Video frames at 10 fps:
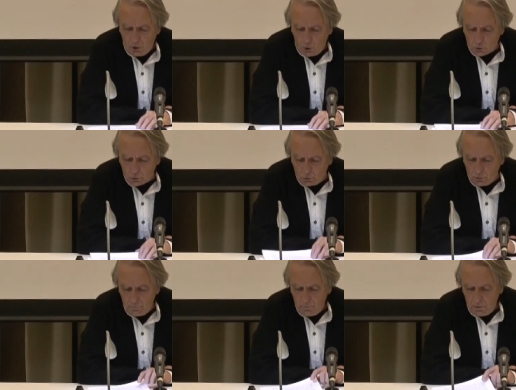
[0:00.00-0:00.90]
a
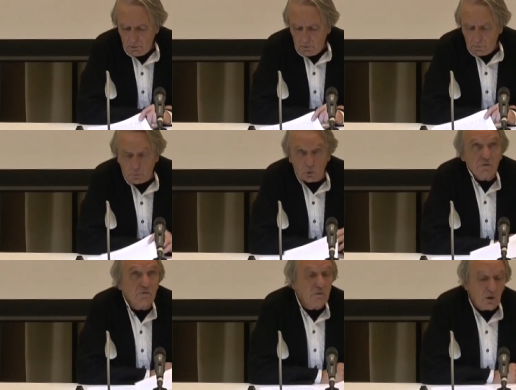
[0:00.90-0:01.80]
role
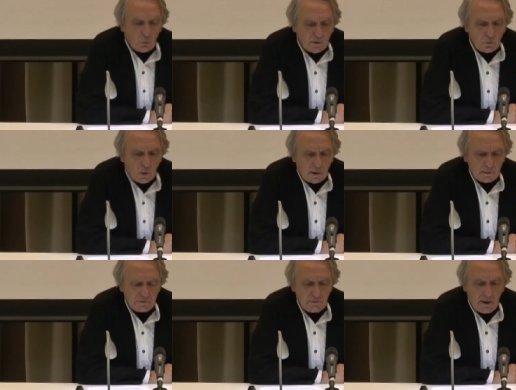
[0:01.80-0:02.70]
both
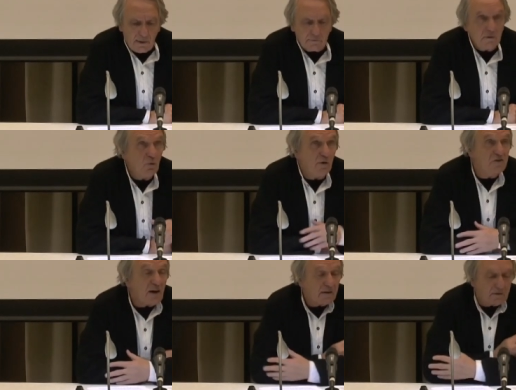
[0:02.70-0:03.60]
required and
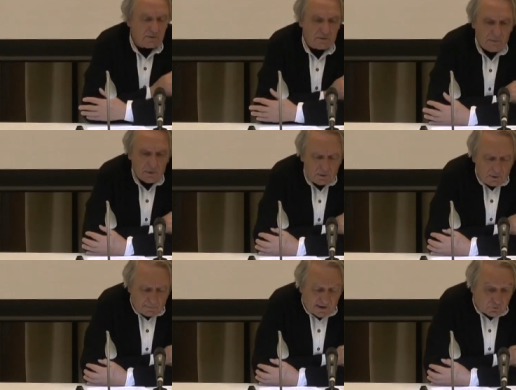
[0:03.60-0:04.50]
rejected
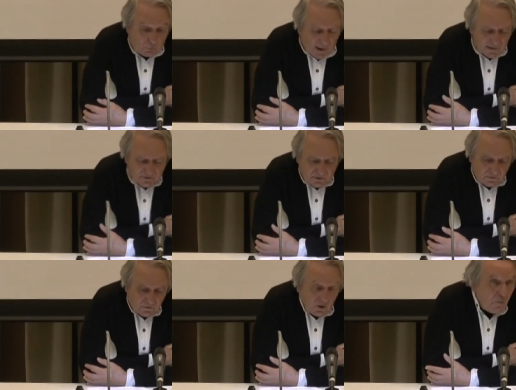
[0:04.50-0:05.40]
by the
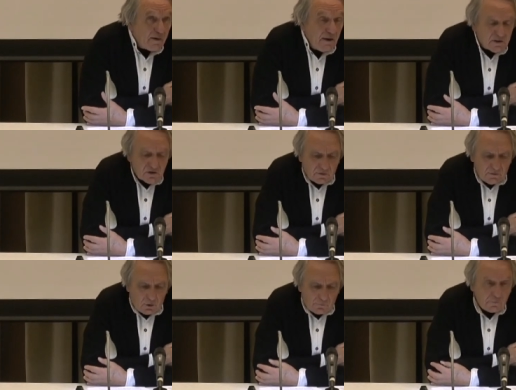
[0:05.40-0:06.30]
Marxist combination
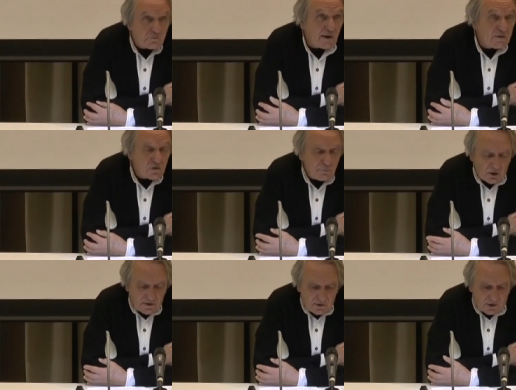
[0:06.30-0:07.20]
of French
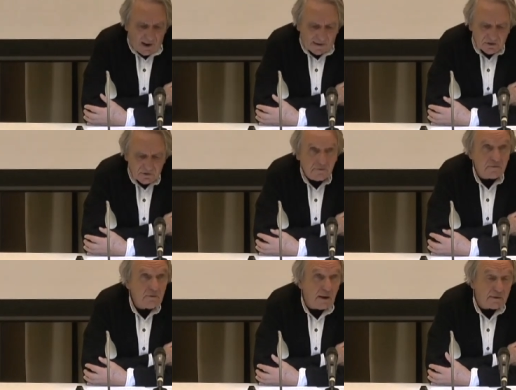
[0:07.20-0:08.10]
political action
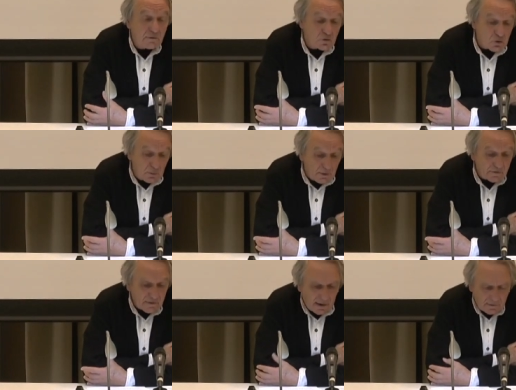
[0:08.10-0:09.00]
and German
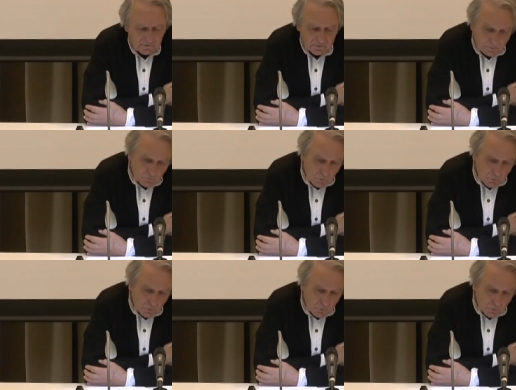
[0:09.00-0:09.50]
science.